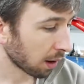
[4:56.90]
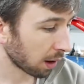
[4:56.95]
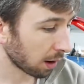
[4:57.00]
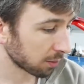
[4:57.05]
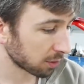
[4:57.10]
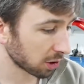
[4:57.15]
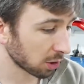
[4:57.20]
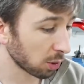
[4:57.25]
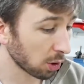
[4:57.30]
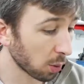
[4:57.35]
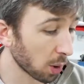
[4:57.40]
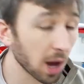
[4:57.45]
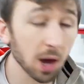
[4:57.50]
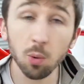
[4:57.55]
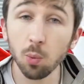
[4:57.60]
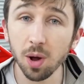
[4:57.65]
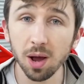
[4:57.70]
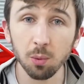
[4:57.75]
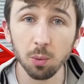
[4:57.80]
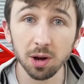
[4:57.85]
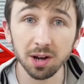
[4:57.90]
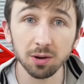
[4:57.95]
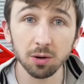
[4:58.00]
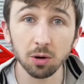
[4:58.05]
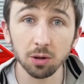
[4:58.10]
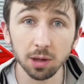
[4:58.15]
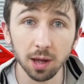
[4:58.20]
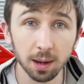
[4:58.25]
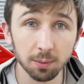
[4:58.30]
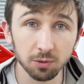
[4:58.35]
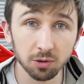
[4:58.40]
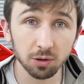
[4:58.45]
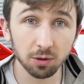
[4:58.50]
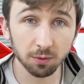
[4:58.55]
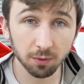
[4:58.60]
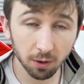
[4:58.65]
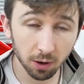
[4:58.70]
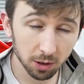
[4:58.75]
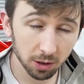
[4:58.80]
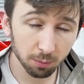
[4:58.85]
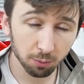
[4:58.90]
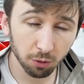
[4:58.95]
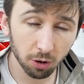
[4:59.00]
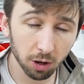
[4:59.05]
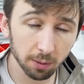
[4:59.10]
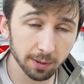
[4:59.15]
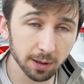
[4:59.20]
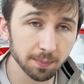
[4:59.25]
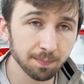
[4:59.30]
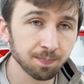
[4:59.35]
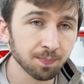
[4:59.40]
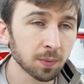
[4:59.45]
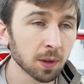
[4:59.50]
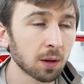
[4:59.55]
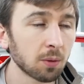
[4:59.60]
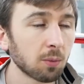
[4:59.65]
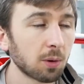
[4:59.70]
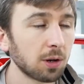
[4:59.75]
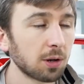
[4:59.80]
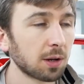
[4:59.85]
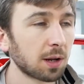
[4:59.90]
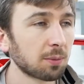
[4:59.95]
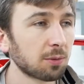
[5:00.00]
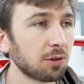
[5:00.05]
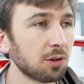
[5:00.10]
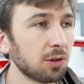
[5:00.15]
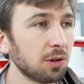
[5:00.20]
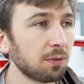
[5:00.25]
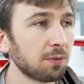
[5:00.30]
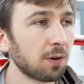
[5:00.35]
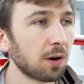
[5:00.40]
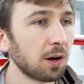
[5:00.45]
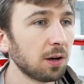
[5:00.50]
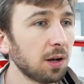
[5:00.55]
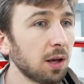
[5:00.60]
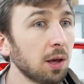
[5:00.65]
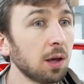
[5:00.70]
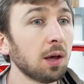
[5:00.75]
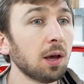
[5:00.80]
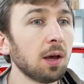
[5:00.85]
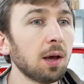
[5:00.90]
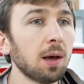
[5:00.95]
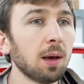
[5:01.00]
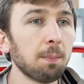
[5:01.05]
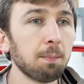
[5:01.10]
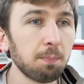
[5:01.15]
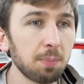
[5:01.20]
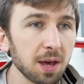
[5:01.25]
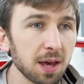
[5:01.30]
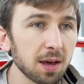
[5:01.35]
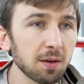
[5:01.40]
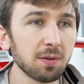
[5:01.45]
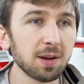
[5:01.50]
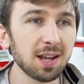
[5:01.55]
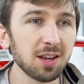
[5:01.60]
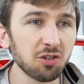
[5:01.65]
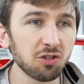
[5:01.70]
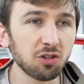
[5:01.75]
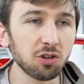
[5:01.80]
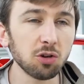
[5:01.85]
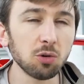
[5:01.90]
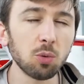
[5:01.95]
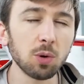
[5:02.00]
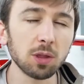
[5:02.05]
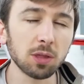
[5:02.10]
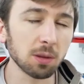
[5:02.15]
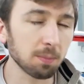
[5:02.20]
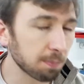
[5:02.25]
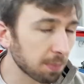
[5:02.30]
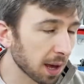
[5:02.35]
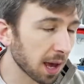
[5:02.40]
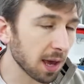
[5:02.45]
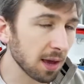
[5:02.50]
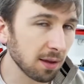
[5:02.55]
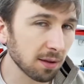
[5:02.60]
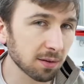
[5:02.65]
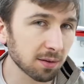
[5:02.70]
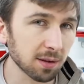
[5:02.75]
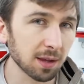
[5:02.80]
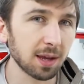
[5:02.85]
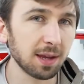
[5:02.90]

So the wet and wet went on absolutely fine. The primer went on absolutely fine. Bit of an issue with the base.